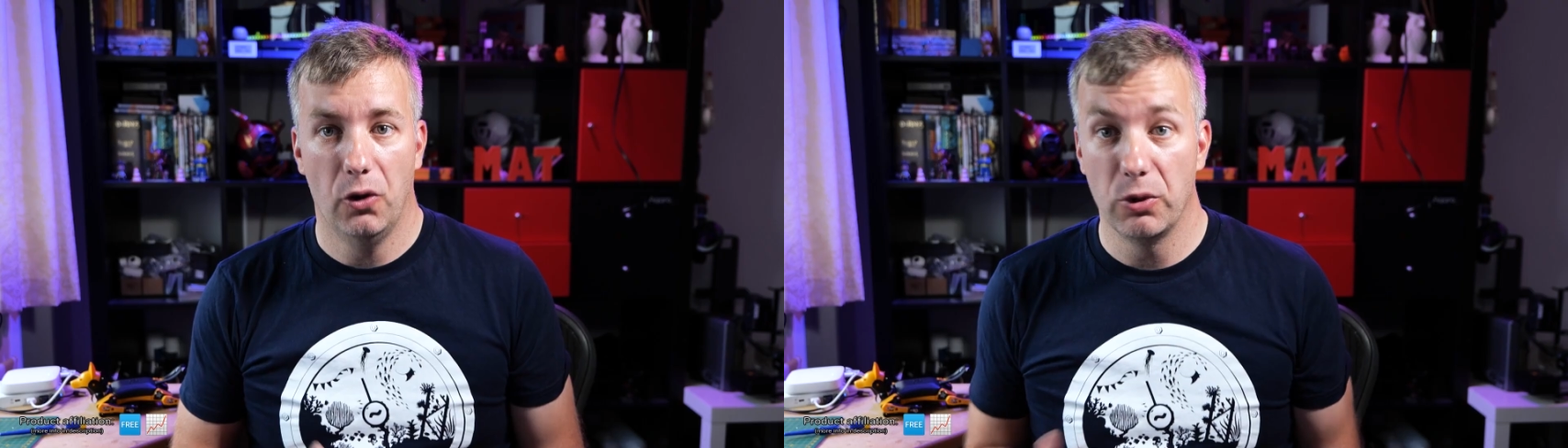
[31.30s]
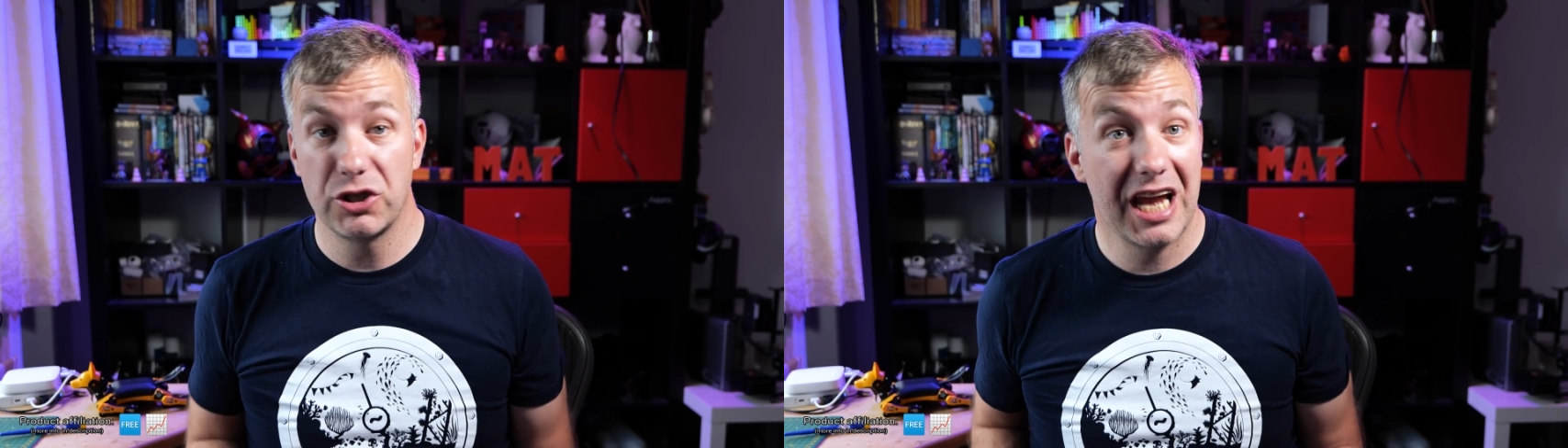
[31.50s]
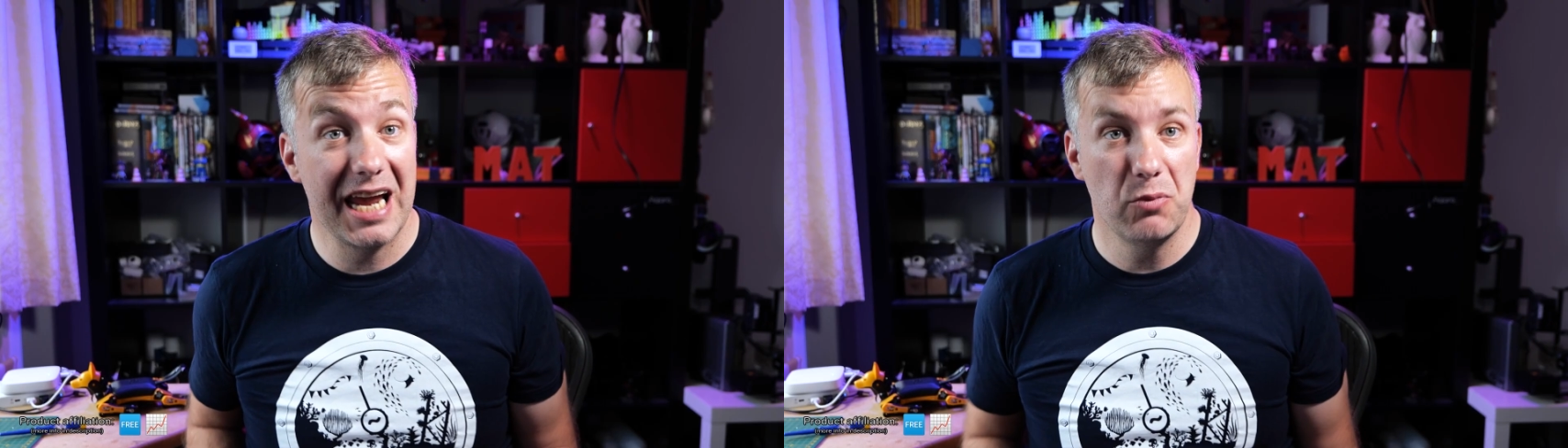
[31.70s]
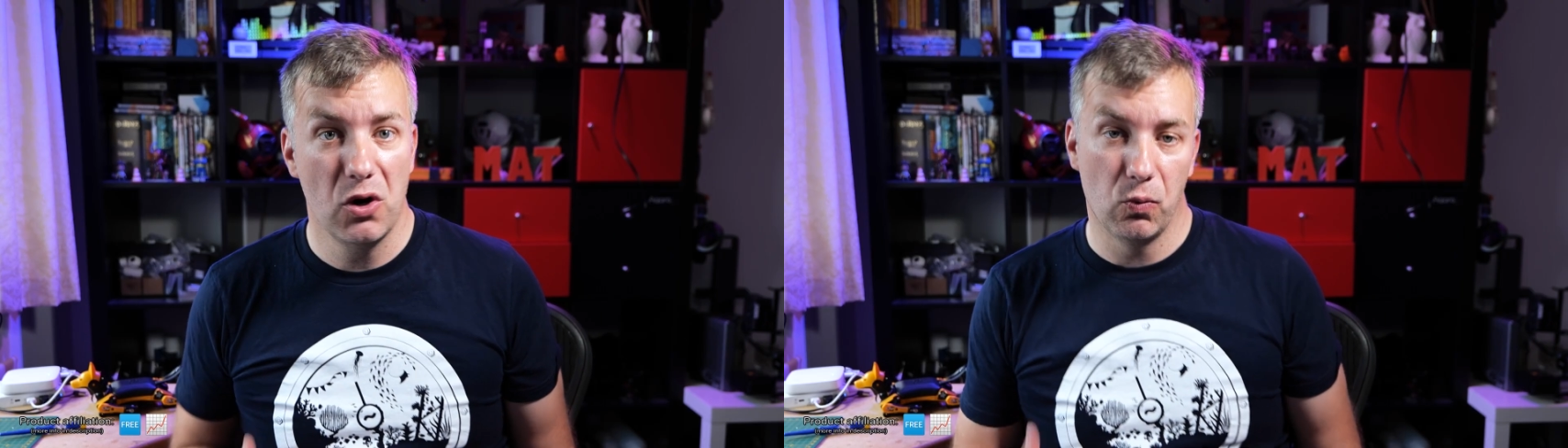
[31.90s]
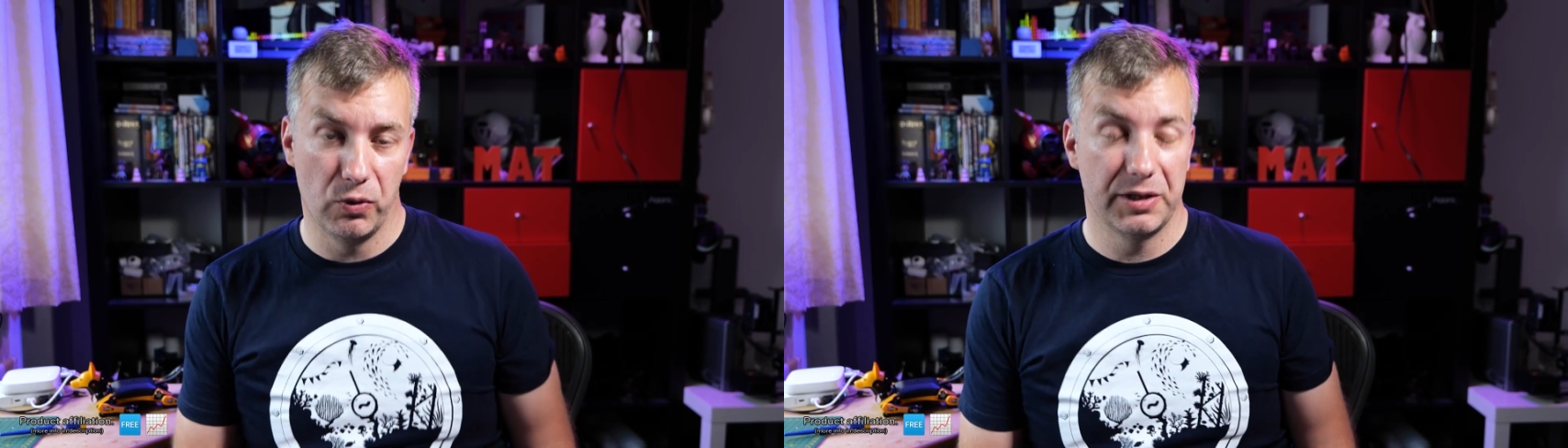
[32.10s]
which came
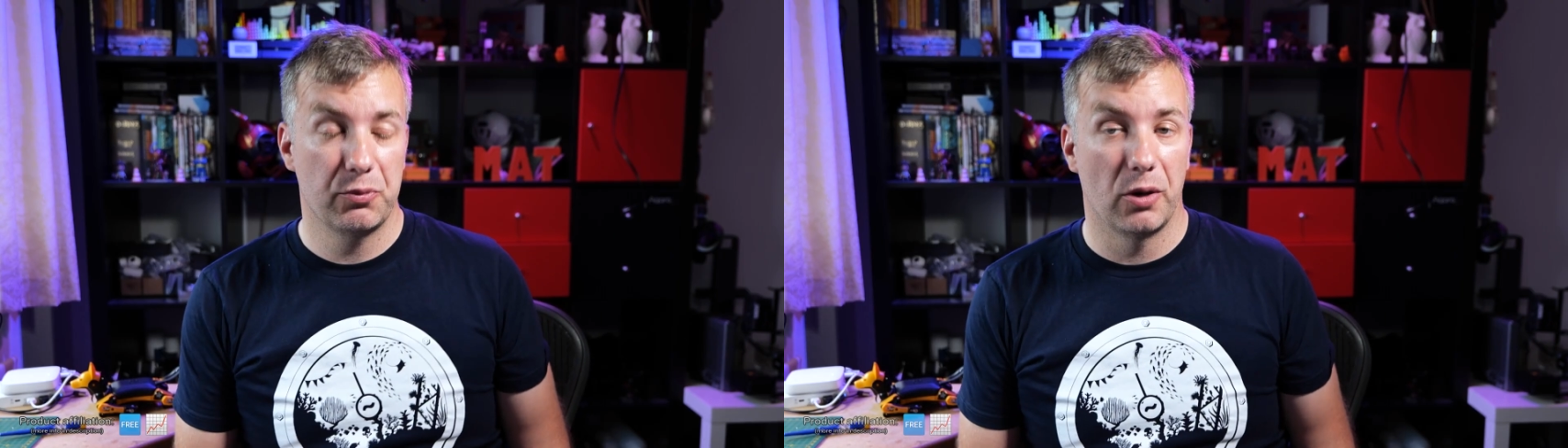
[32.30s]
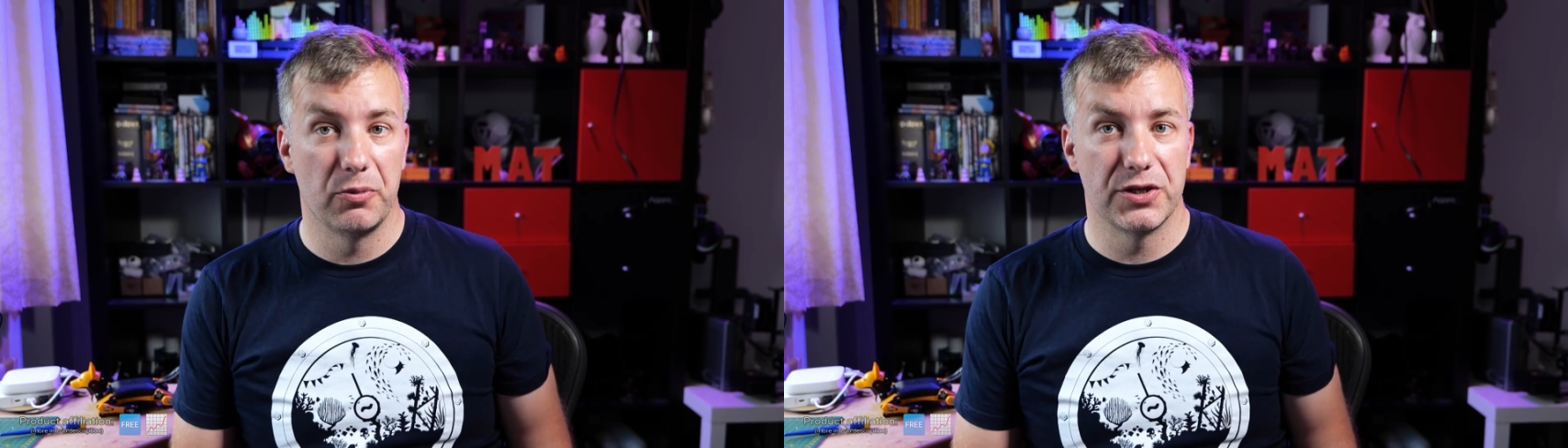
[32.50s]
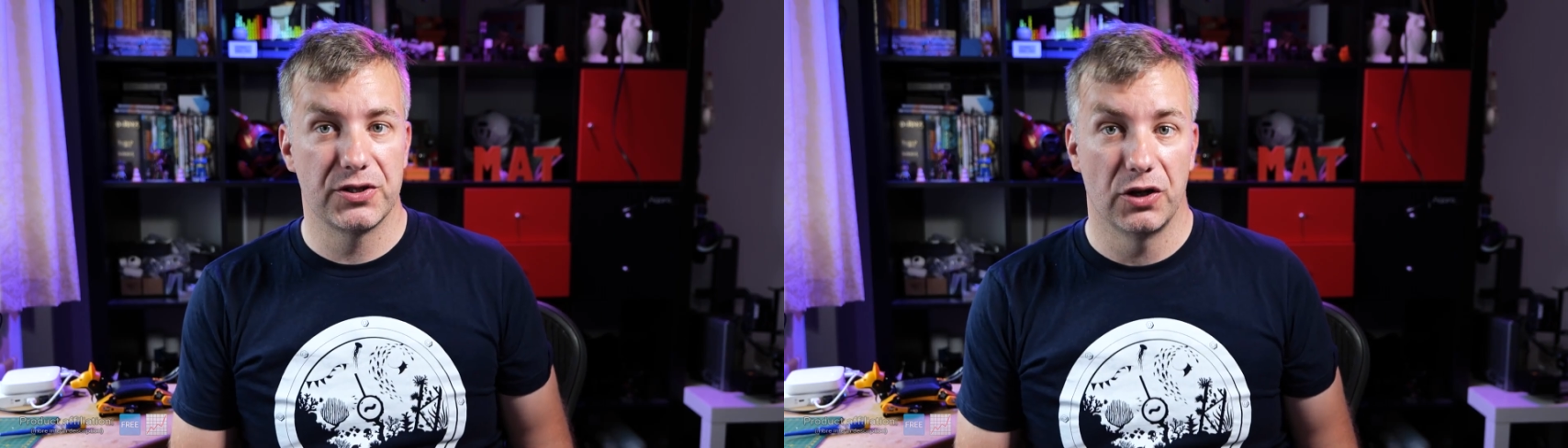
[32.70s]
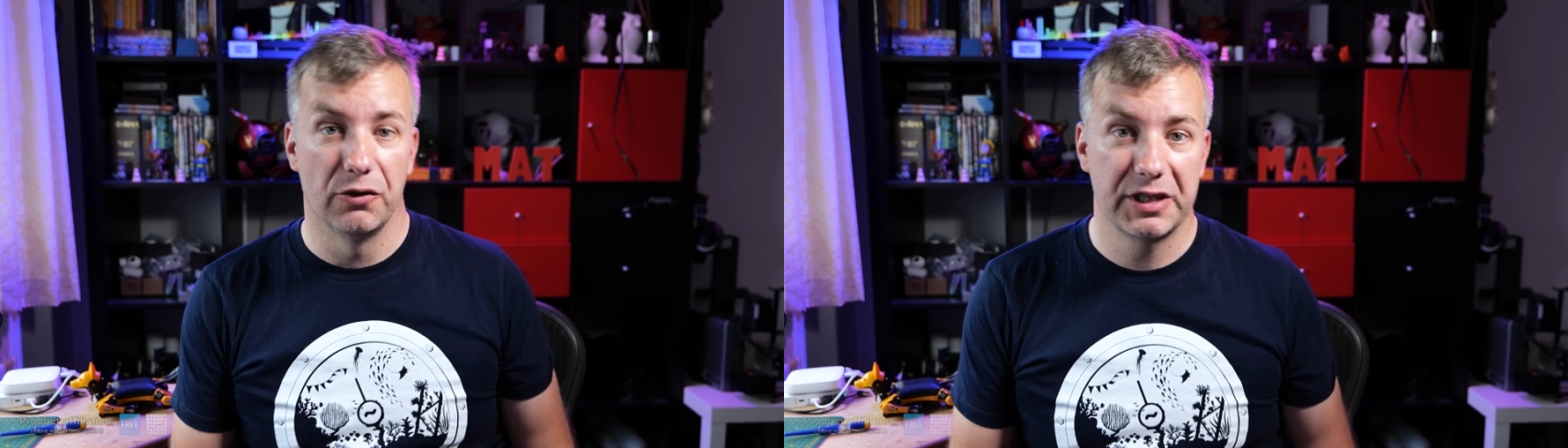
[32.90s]
with the promise of